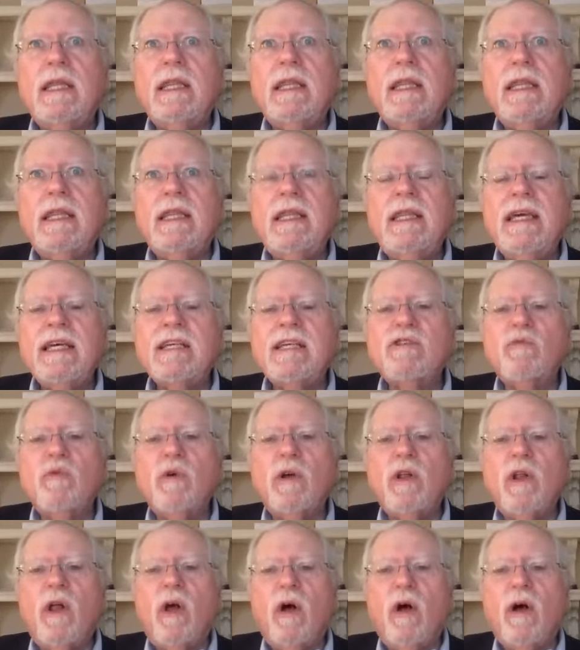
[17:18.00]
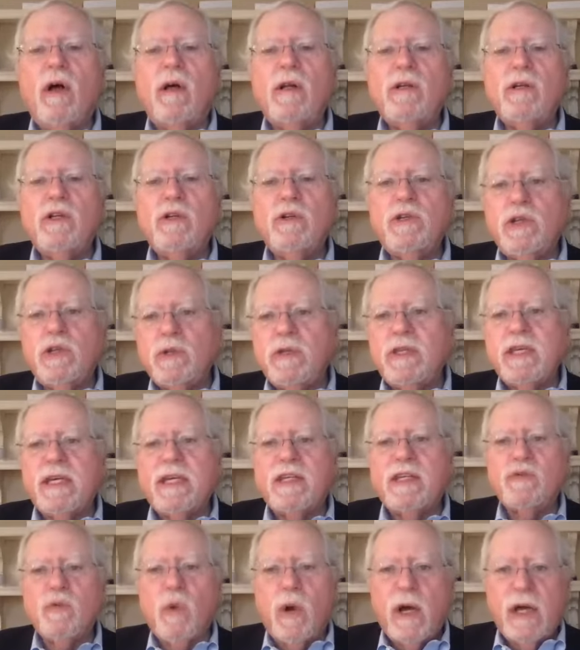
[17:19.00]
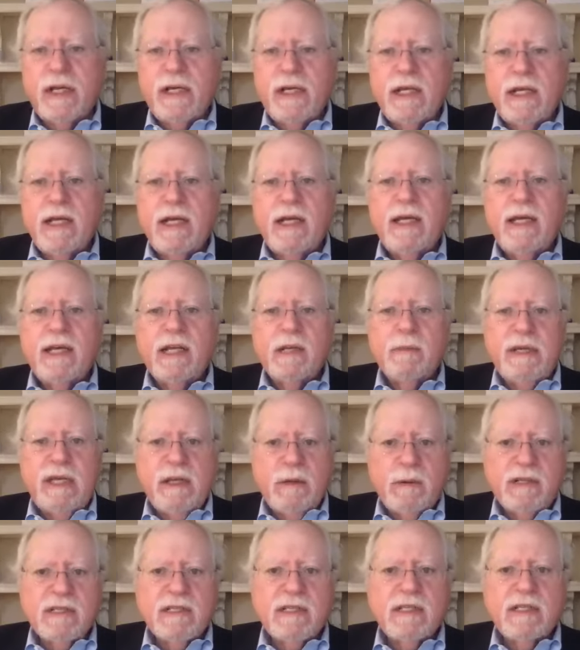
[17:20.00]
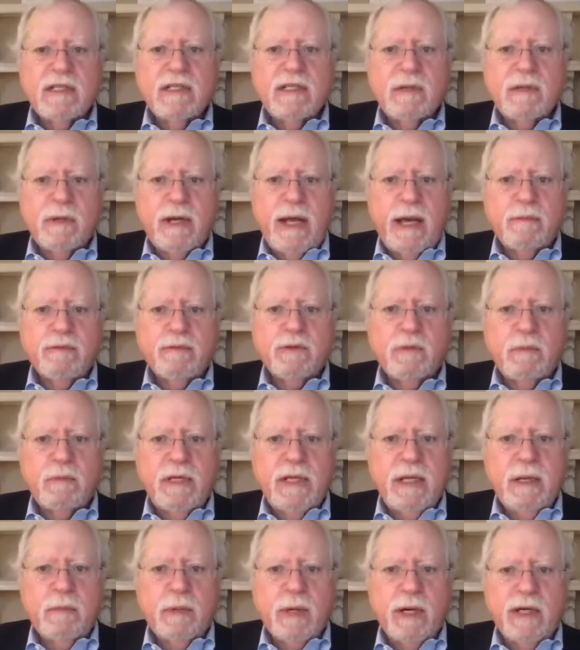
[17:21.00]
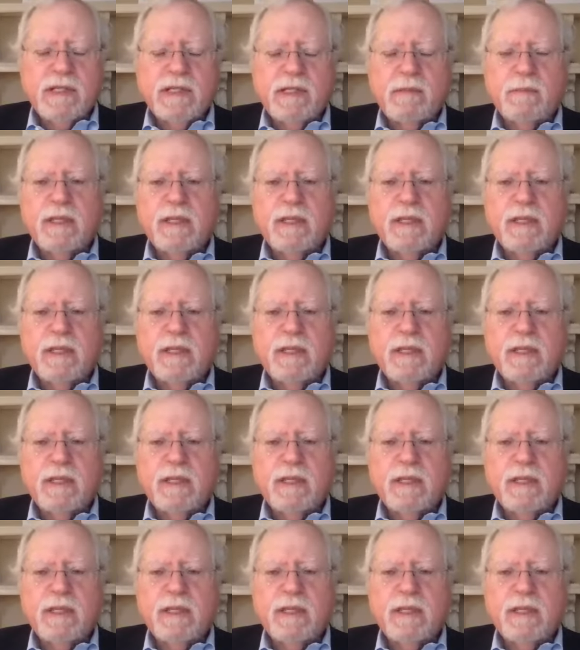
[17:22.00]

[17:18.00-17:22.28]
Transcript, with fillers: this will do two things. One, it'll be interesting to see what happens with media pricing.